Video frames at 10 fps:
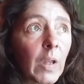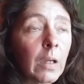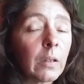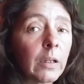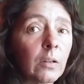I
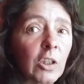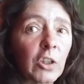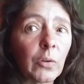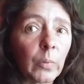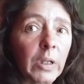think it's
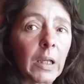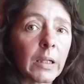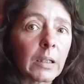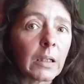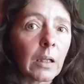three
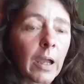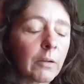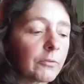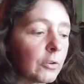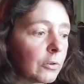days
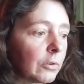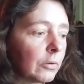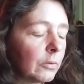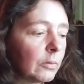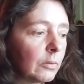after
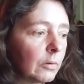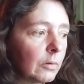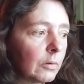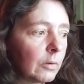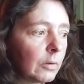
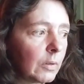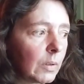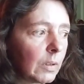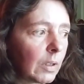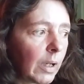
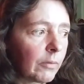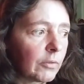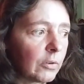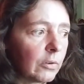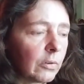
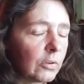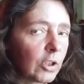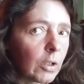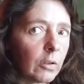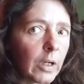after the
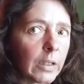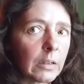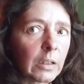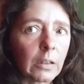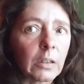chukar
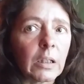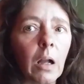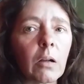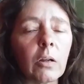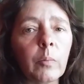eggs. It's
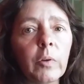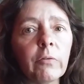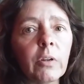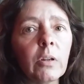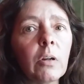not going to be
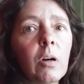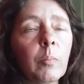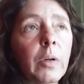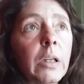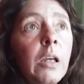very long,
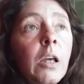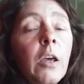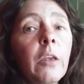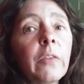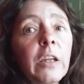but
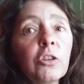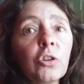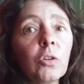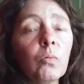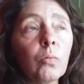they
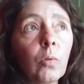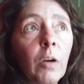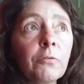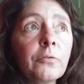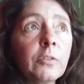should
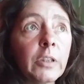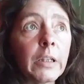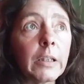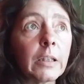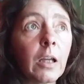
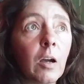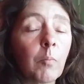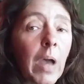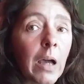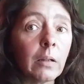roughly
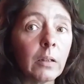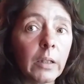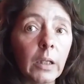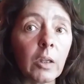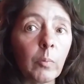come out of
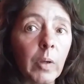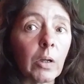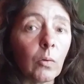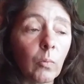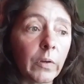the
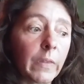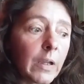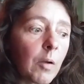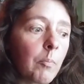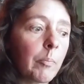incubator
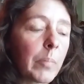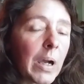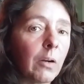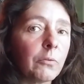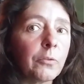within
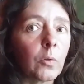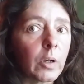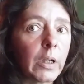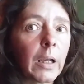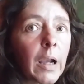about
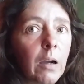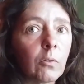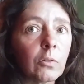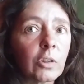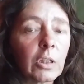48
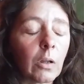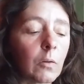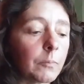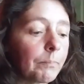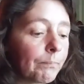hours.
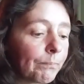So